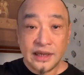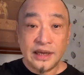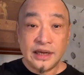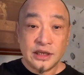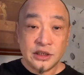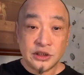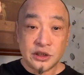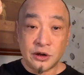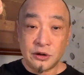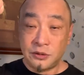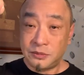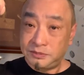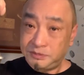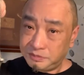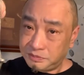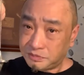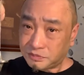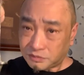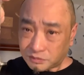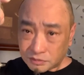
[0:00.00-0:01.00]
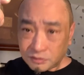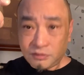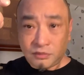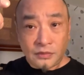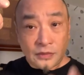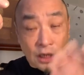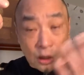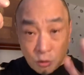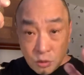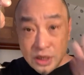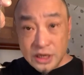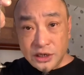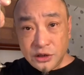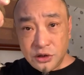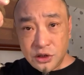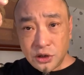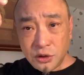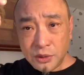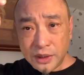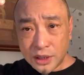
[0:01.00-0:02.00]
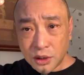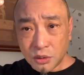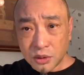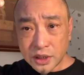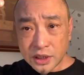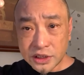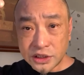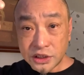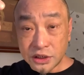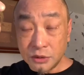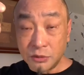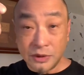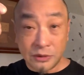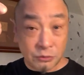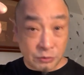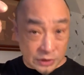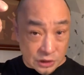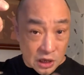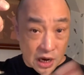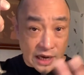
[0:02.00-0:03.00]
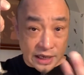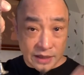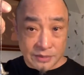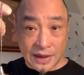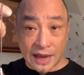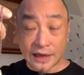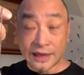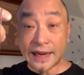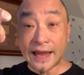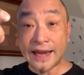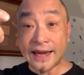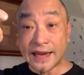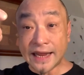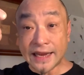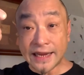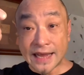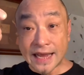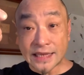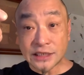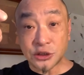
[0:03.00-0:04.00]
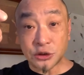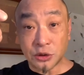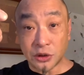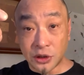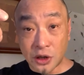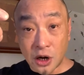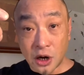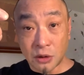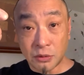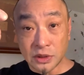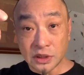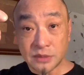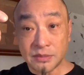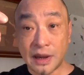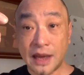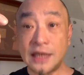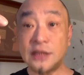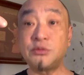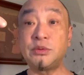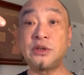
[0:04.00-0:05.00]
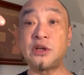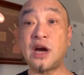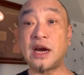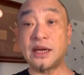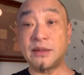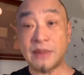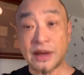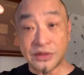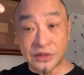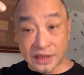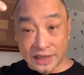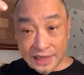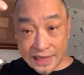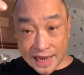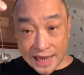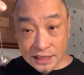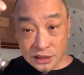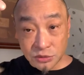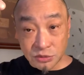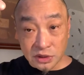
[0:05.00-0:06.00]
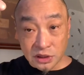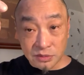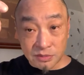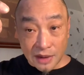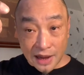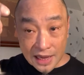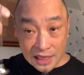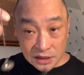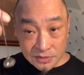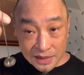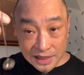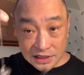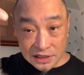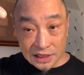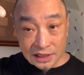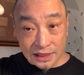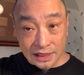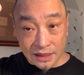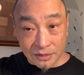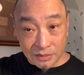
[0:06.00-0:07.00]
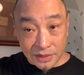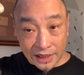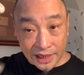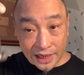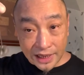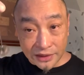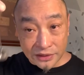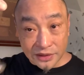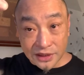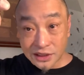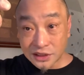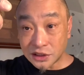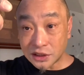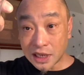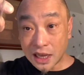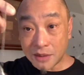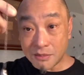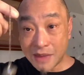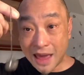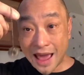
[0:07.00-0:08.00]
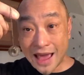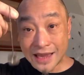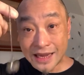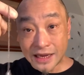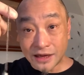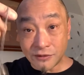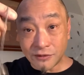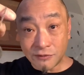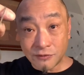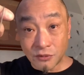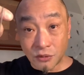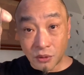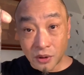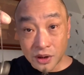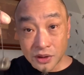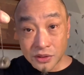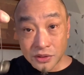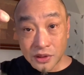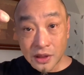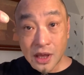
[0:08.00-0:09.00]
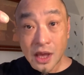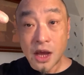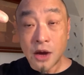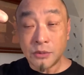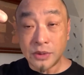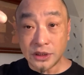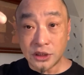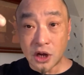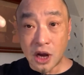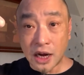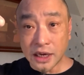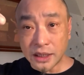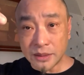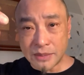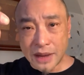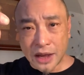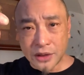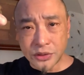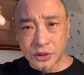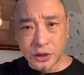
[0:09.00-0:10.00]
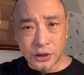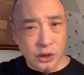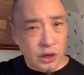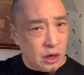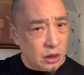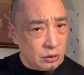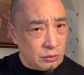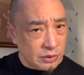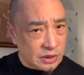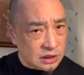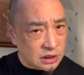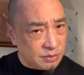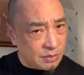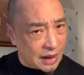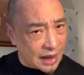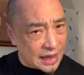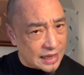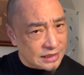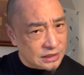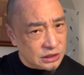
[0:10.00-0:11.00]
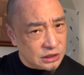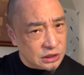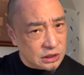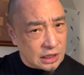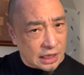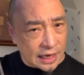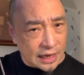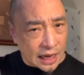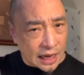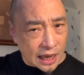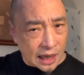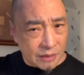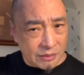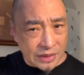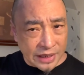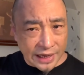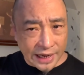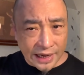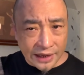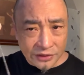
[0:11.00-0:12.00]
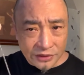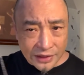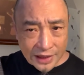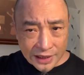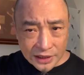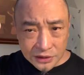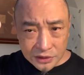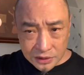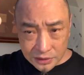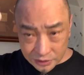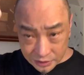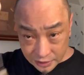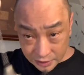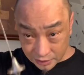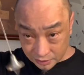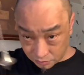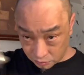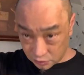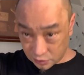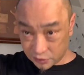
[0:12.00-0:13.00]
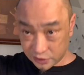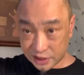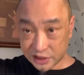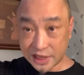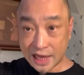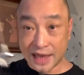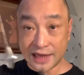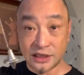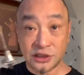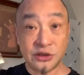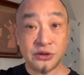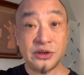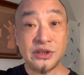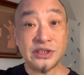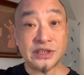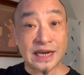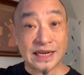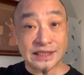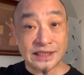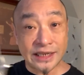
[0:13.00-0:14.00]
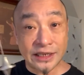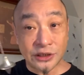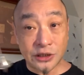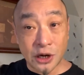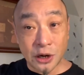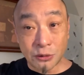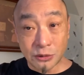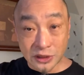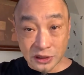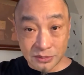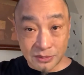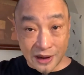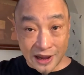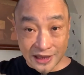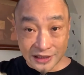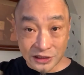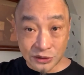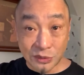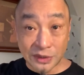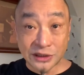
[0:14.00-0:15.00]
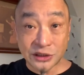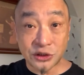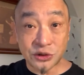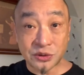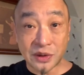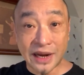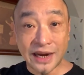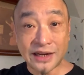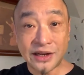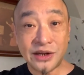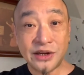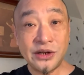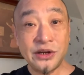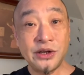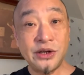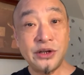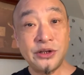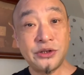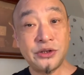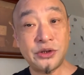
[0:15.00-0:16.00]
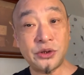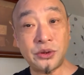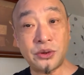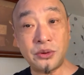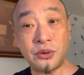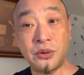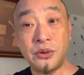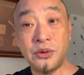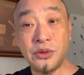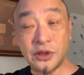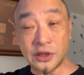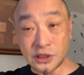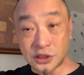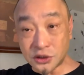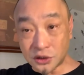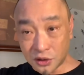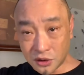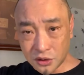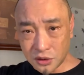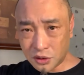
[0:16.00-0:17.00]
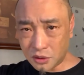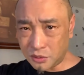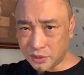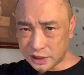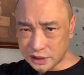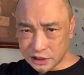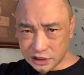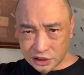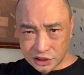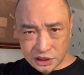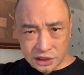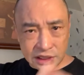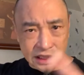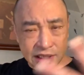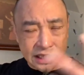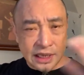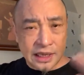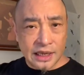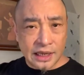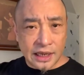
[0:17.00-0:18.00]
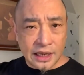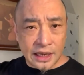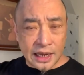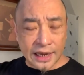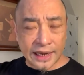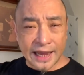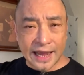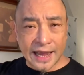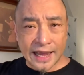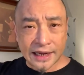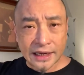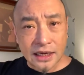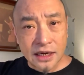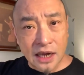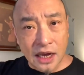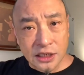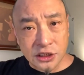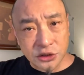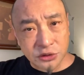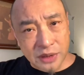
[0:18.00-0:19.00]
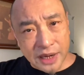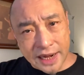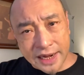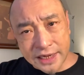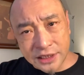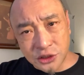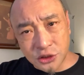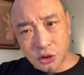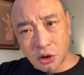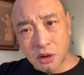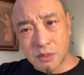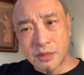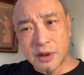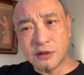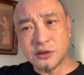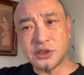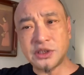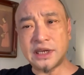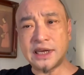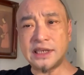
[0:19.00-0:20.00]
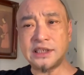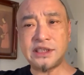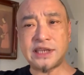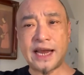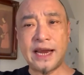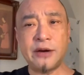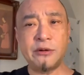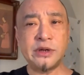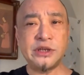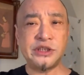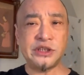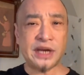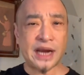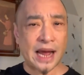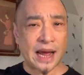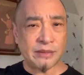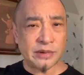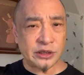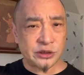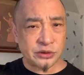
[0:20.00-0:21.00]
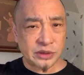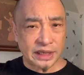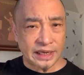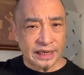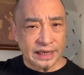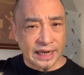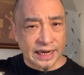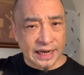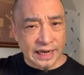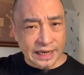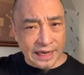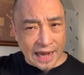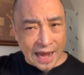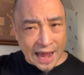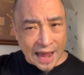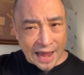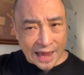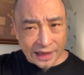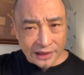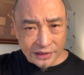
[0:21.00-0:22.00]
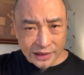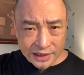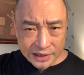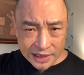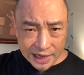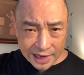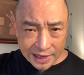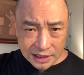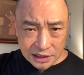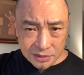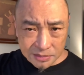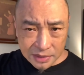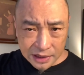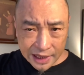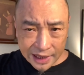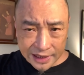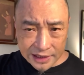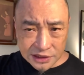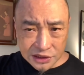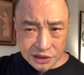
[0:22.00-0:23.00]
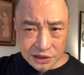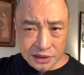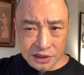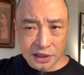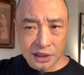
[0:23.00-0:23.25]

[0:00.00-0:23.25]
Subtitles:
So what you do in order to, we talked about getting a yes or no response. We talked about the yes response basically being this back and forth. We talked about the no response being the, look at that, as soon as I said no response, it went straight to the circle, which is, again, a strange, almost a sacred geometry, yin and yang, that takes place.